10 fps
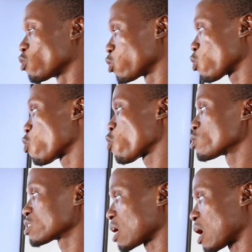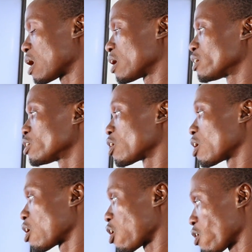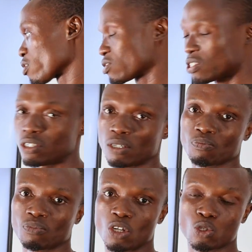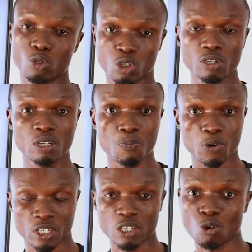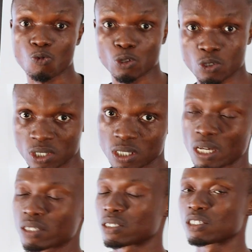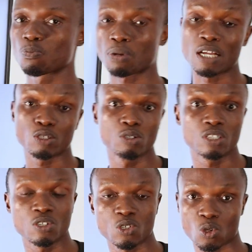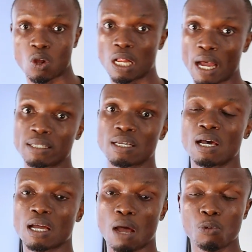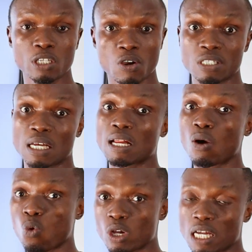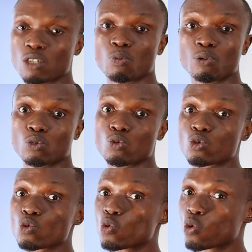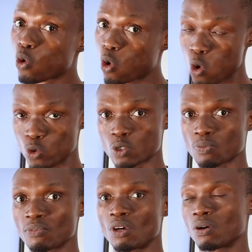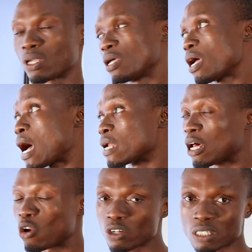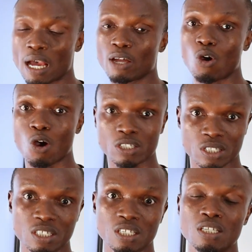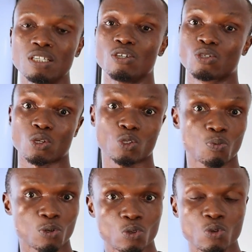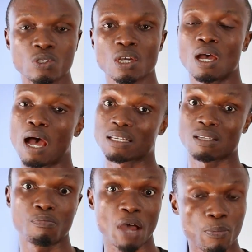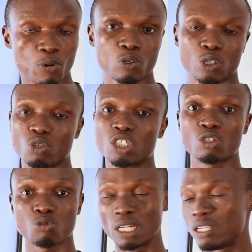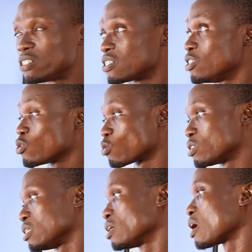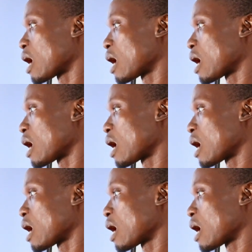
glucose and oxygen. So during the process of photosynthesis, plants use sunlight, carbon dioxide and water to produce glucose. Okay, and alongside, oxygen is also produced as a byproduct, which is released into the